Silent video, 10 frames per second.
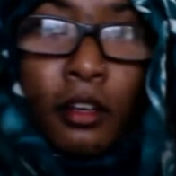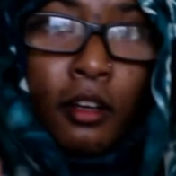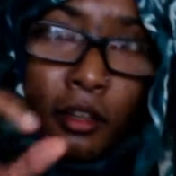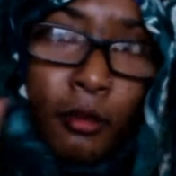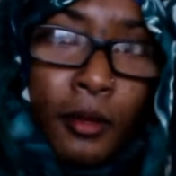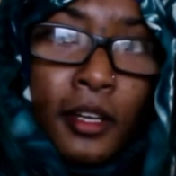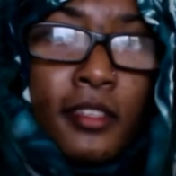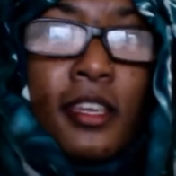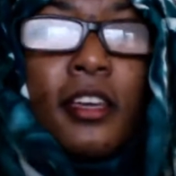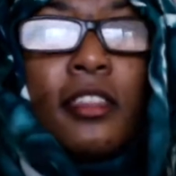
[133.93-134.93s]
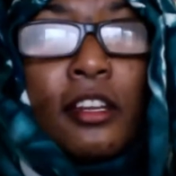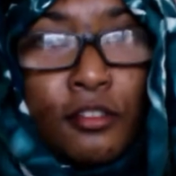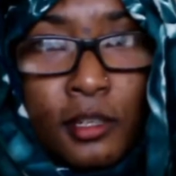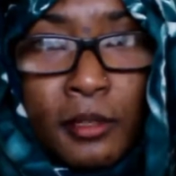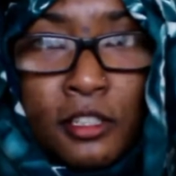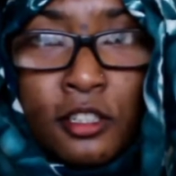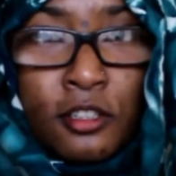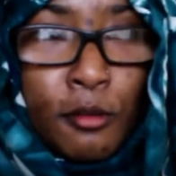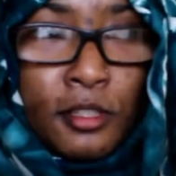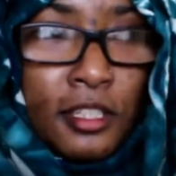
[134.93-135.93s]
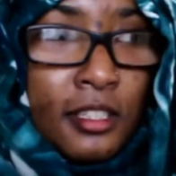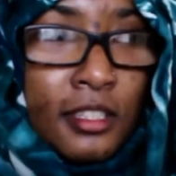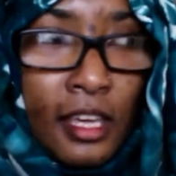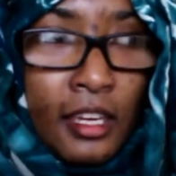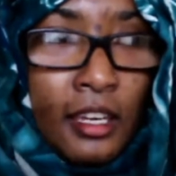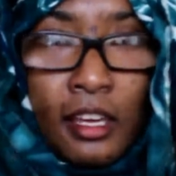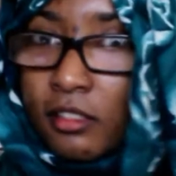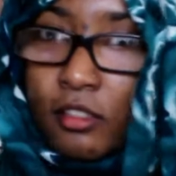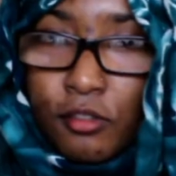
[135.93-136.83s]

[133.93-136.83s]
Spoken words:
Otherwise, that dream is just going to stay as a